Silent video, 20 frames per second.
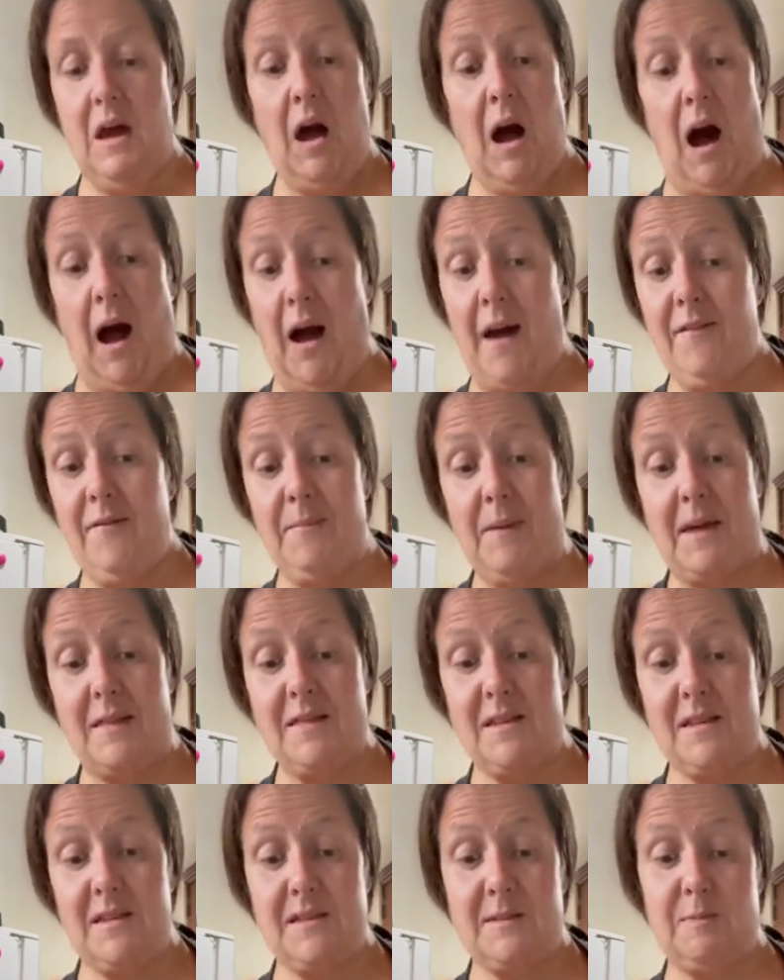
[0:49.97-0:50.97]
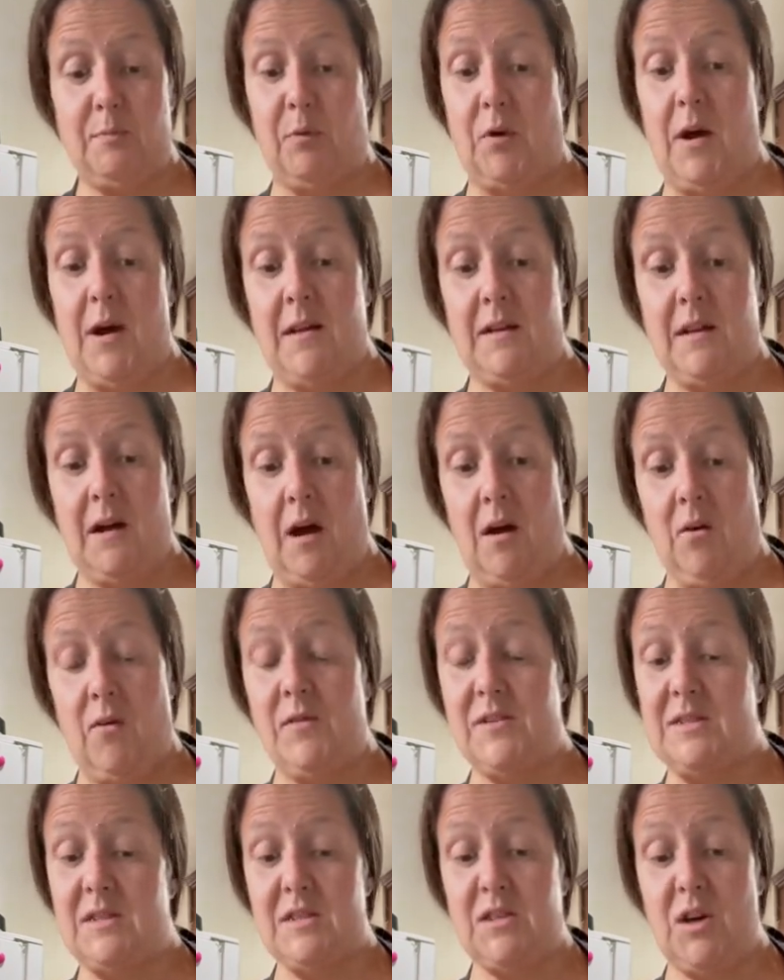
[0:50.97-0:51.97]
I've made this bread or
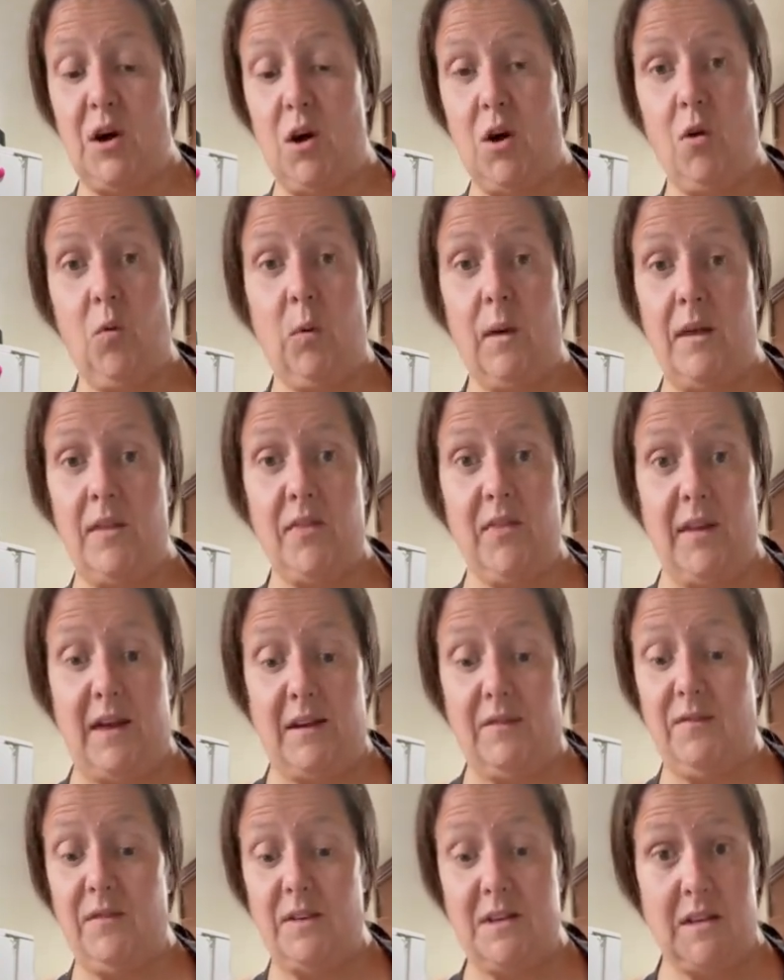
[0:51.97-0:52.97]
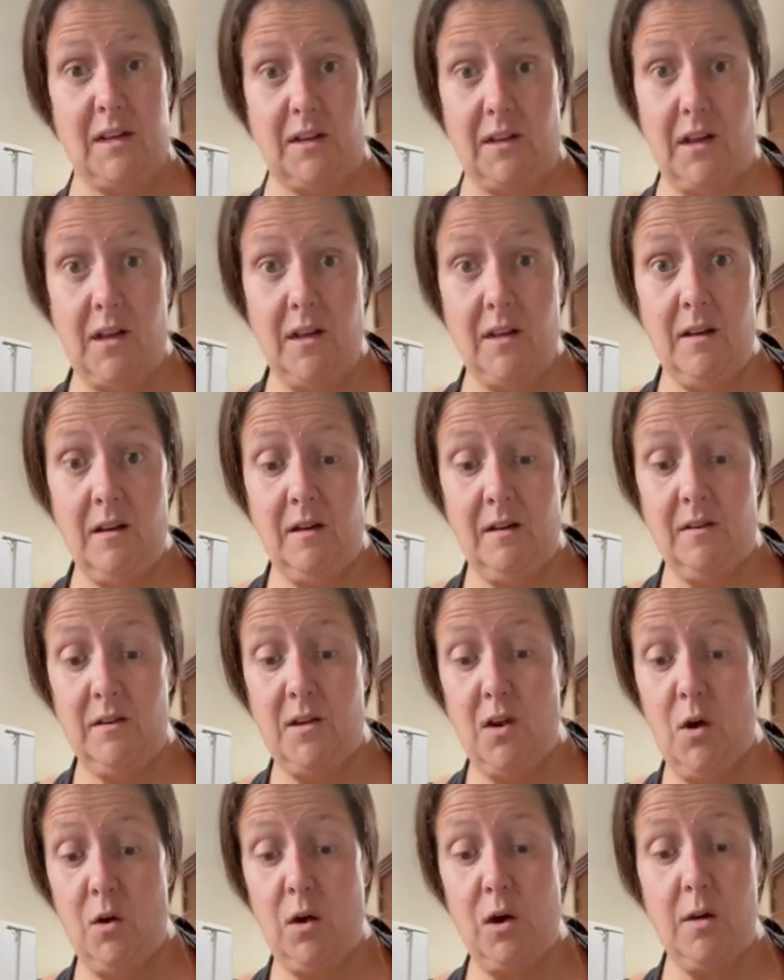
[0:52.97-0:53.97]
this dough with like vanilla
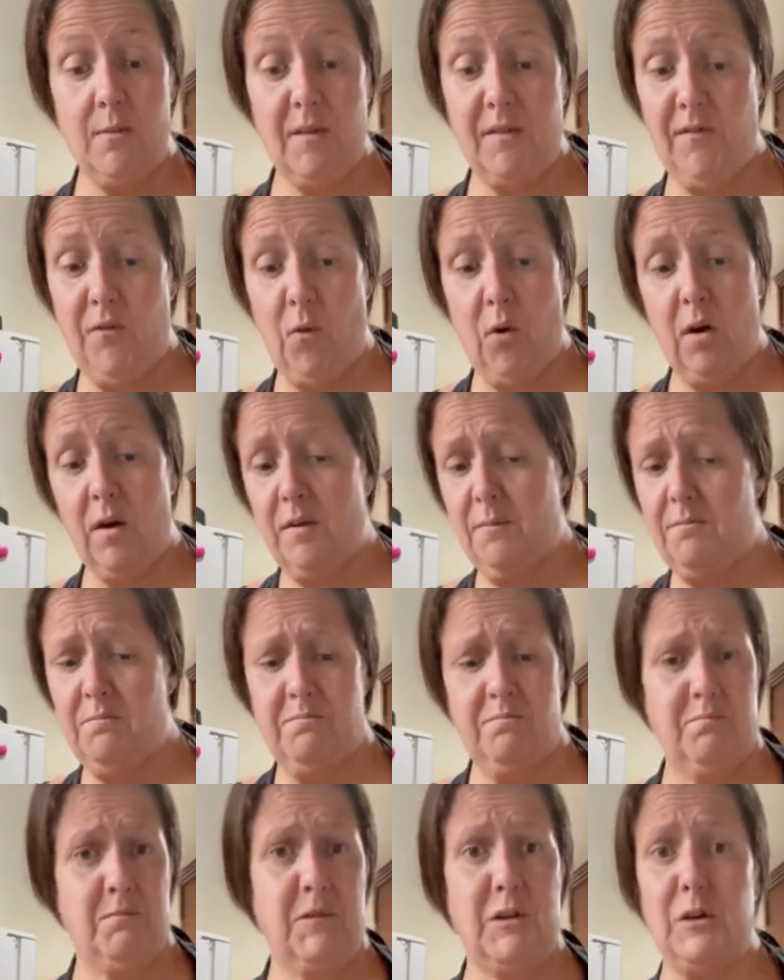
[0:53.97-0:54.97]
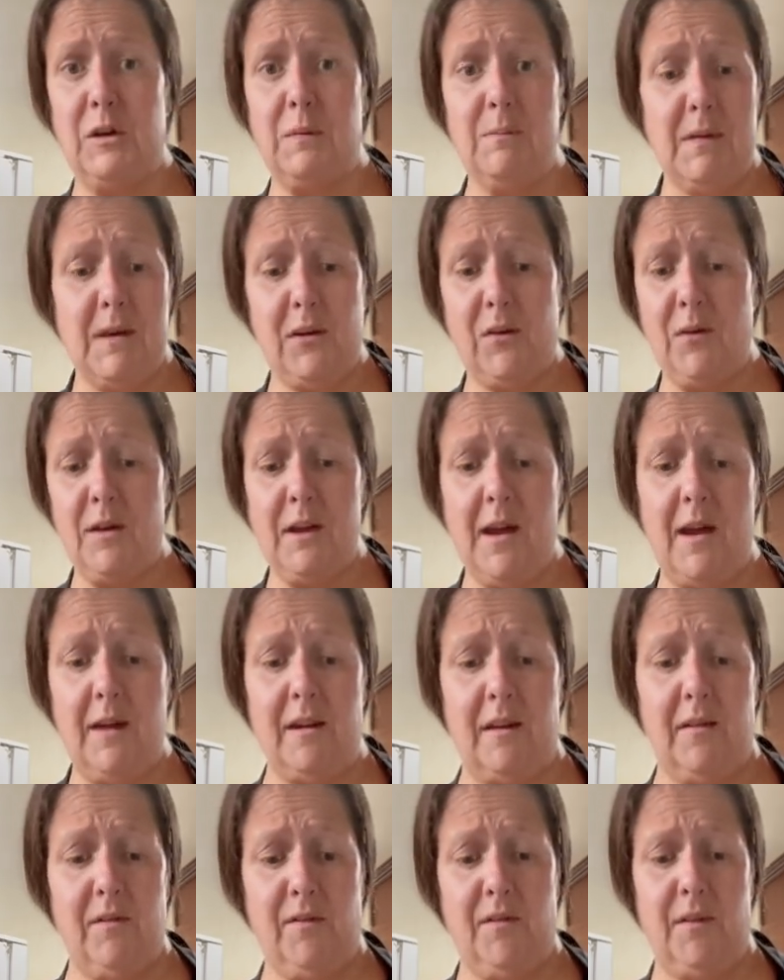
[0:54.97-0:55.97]
yogurt before. You can be
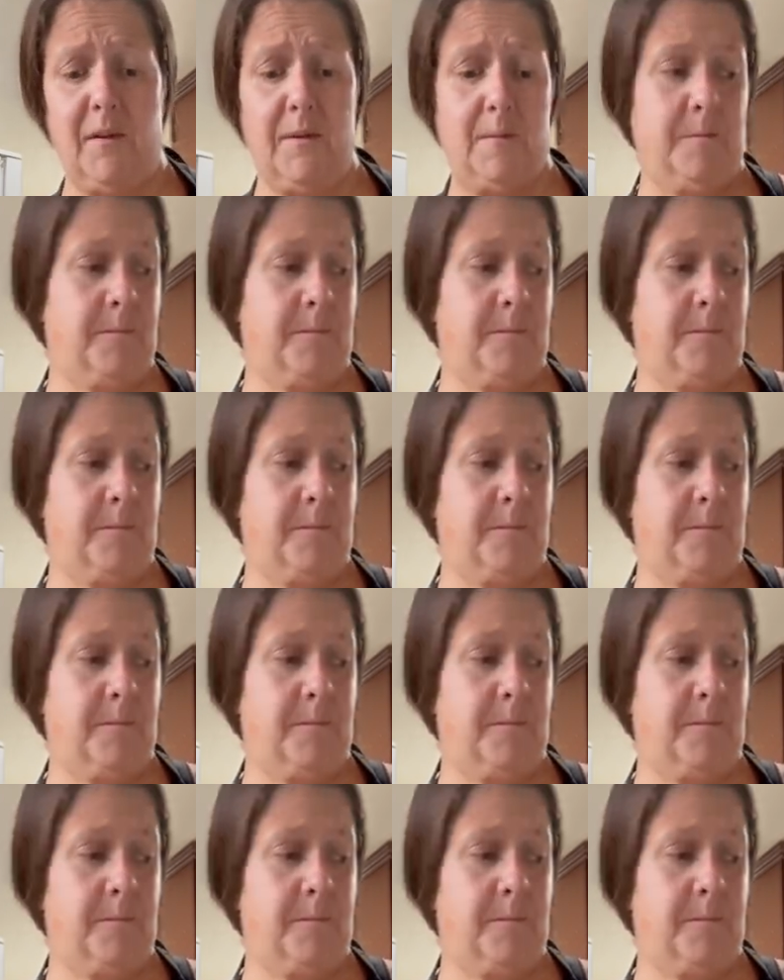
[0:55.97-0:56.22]
creative.